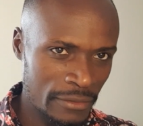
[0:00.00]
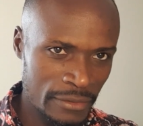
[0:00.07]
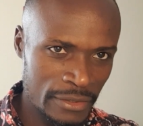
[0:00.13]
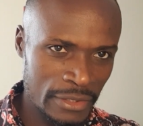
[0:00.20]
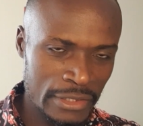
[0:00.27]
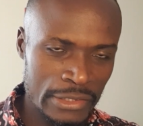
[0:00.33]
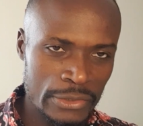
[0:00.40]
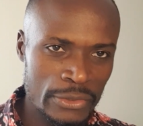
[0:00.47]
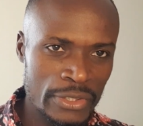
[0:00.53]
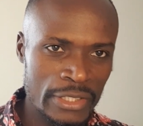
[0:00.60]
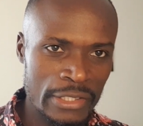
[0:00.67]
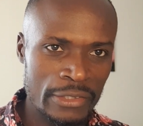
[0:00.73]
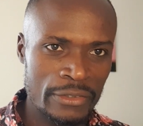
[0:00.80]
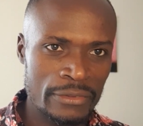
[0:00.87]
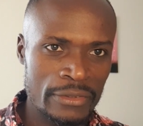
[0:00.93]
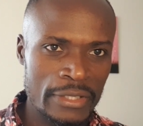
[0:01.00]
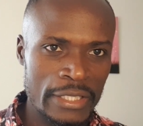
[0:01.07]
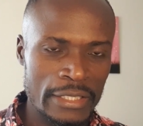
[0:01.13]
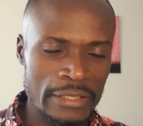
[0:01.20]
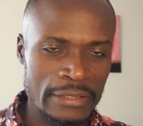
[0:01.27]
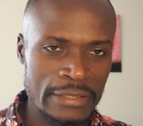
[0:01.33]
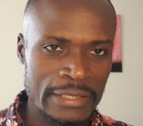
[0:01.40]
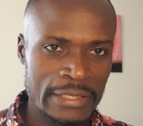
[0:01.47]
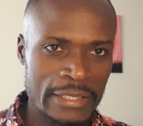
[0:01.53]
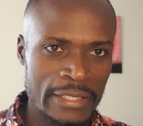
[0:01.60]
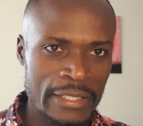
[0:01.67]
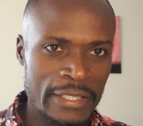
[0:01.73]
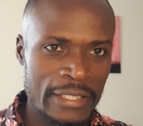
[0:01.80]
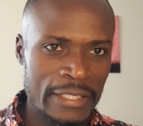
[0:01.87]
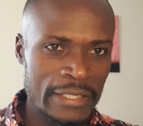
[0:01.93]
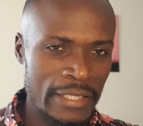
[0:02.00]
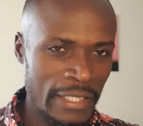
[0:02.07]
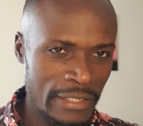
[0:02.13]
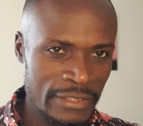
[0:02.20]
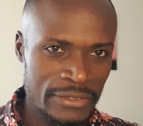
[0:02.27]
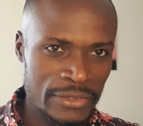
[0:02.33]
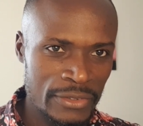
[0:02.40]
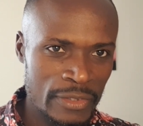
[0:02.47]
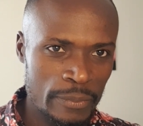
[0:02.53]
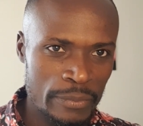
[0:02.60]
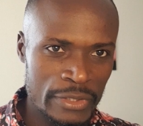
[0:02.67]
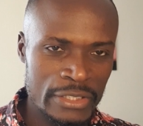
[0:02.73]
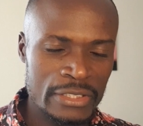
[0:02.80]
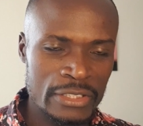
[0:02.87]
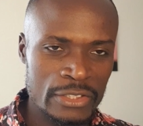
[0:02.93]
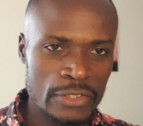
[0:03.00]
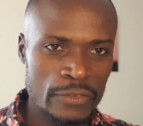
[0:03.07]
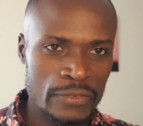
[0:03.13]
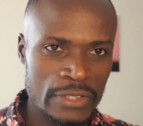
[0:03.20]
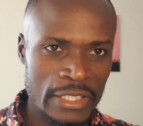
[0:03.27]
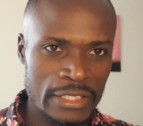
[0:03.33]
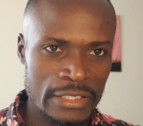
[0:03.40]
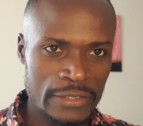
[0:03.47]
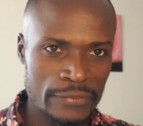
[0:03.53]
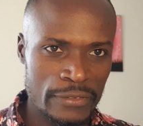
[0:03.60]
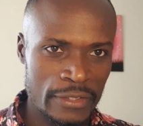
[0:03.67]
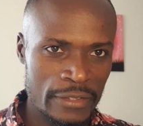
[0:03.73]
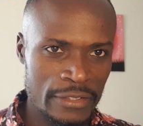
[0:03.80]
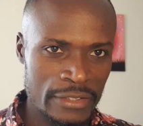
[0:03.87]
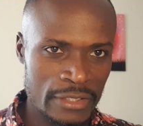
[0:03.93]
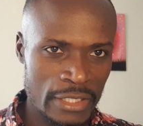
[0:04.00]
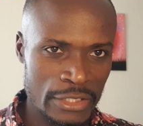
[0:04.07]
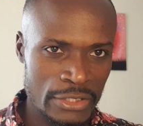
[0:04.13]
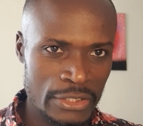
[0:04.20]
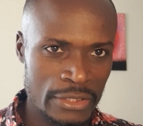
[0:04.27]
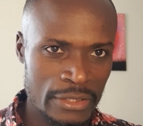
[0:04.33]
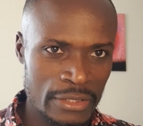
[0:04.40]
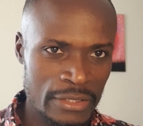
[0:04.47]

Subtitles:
just doing wrong things. That is not the business of scientific research.